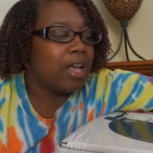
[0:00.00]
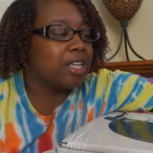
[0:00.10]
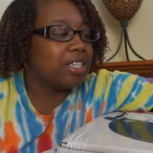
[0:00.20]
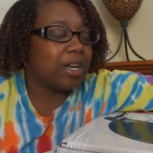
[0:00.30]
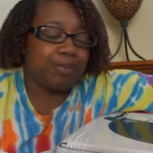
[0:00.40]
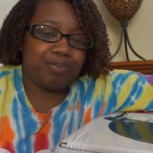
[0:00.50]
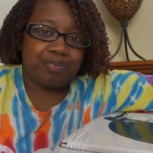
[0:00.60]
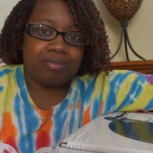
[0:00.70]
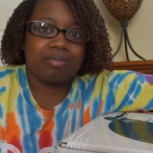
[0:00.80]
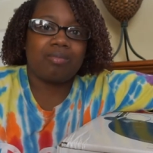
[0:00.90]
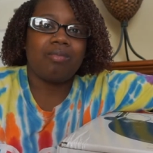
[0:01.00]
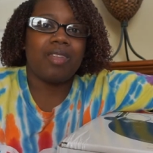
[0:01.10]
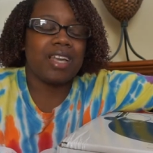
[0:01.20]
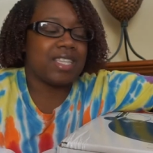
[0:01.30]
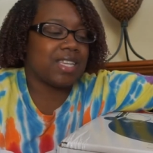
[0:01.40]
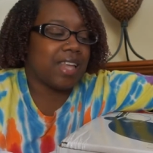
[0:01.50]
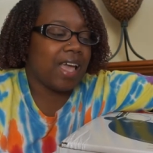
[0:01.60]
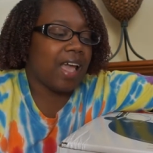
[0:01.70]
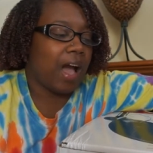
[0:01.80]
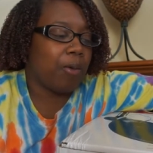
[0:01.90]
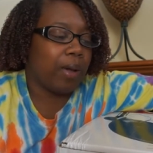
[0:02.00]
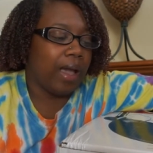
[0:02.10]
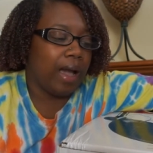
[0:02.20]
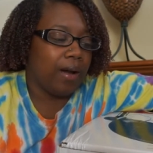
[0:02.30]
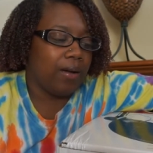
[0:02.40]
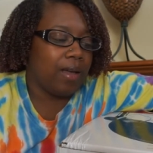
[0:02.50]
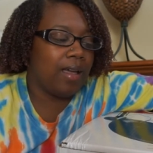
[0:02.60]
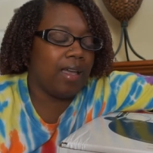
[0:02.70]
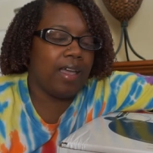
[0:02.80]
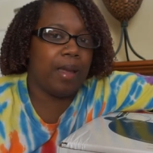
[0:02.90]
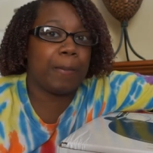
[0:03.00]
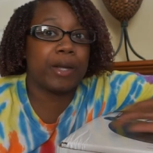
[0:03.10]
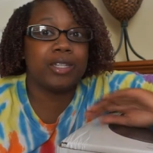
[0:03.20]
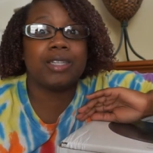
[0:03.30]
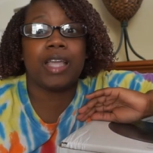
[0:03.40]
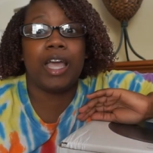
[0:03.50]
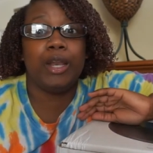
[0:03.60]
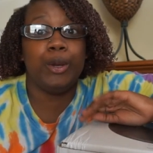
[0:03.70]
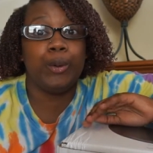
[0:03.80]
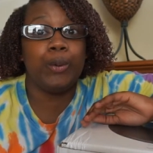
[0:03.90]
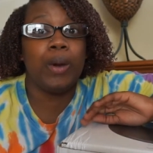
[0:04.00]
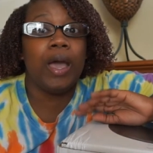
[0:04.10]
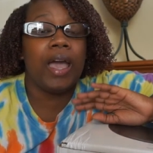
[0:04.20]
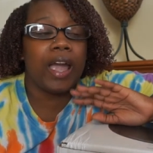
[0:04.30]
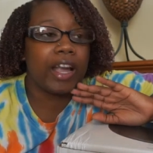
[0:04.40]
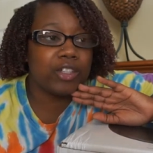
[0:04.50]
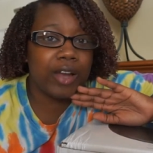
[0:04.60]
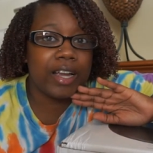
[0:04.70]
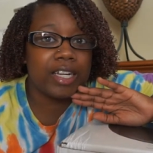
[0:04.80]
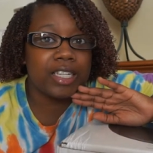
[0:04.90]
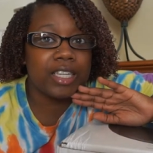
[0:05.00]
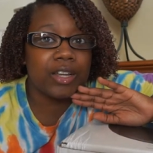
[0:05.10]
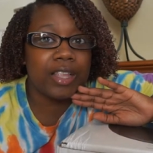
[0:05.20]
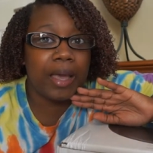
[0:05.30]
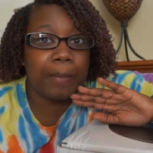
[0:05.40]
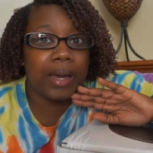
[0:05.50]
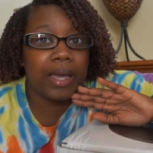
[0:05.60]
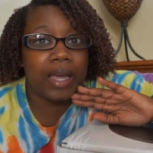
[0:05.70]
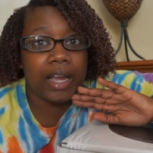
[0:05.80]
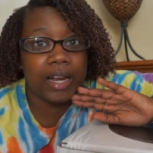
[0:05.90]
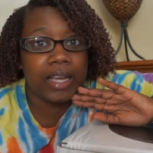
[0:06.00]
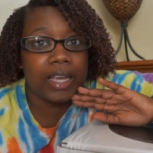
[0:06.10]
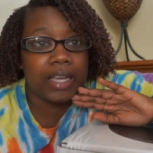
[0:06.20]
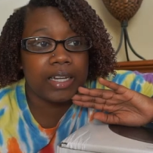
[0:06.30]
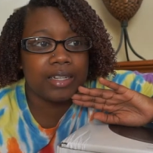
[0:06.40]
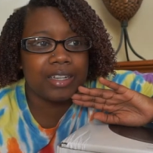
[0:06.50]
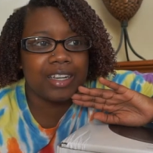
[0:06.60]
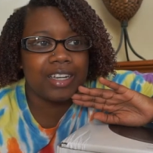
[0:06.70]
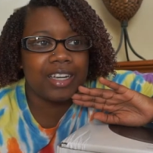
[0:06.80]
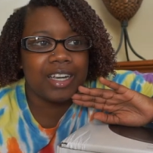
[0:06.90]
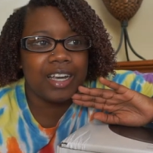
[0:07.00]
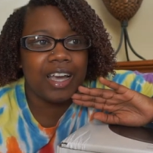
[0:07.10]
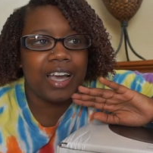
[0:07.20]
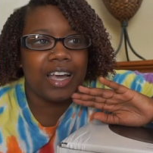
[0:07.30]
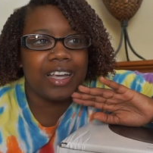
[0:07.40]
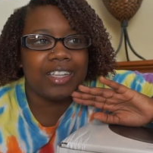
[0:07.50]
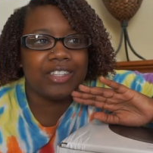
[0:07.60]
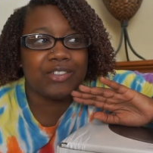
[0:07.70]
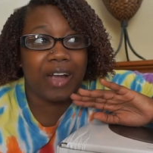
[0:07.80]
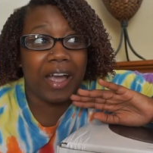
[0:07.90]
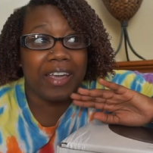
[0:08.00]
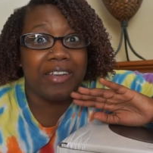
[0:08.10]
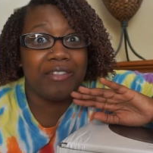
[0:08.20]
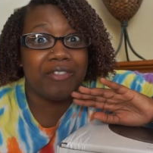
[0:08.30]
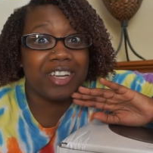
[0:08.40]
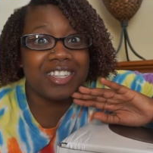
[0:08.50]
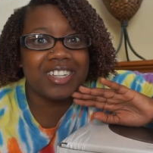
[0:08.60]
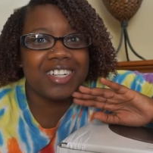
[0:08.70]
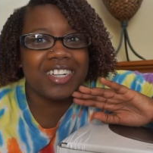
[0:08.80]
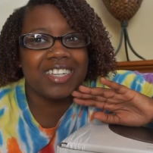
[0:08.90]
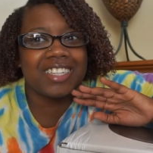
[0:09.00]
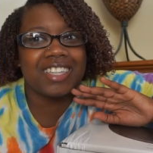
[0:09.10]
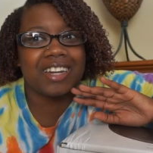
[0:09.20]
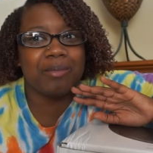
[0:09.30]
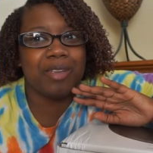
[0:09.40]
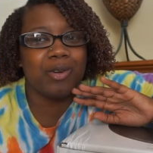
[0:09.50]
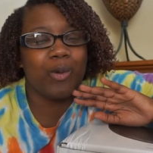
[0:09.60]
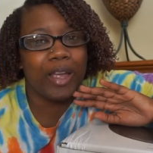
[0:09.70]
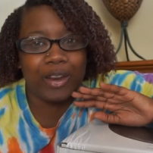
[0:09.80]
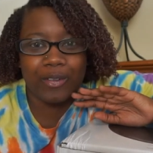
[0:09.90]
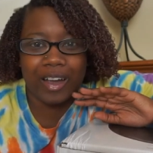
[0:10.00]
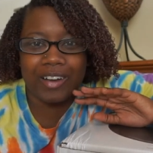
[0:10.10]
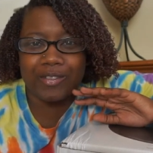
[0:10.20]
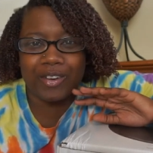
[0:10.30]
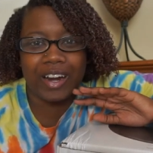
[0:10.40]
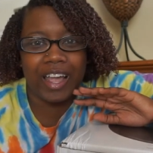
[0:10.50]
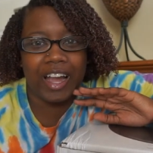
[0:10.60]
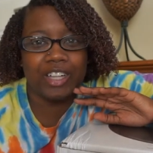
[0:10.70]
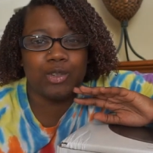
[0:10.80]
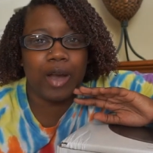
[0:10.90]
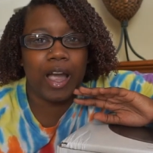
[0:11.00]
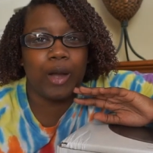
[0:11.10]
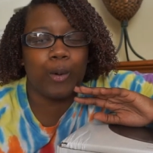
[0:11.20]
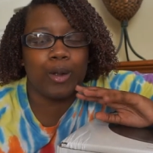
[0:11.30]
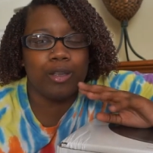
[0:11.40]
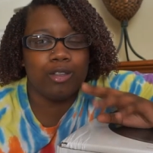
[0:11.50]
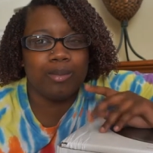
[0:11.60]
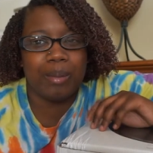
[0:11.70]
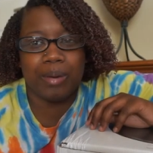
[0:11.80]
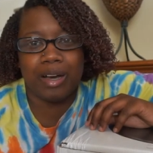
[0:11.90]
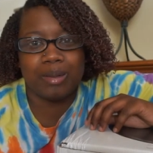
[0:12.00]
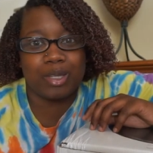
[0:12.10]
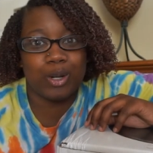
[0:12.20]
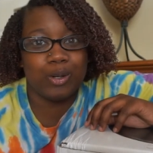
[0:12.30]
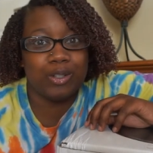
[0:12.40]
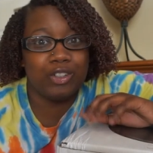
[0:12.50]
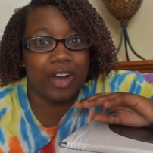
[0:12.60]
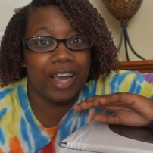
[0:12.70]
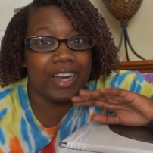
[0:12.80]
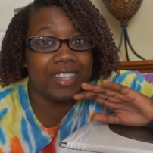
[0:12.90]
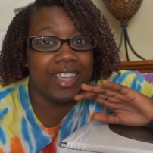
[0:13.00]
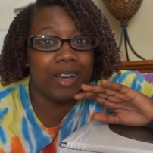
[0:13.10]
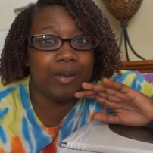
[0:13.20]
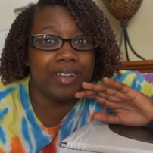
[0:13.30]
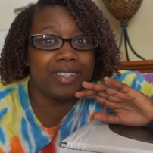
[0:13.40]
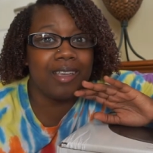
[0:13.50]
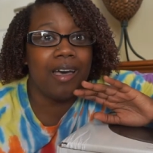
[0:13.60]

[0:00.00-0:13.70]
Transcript: So today I went out and purchased a new hair dryer so that my hair can dry faster instead of me waiting around for it air dry or use my mom's old dryer that was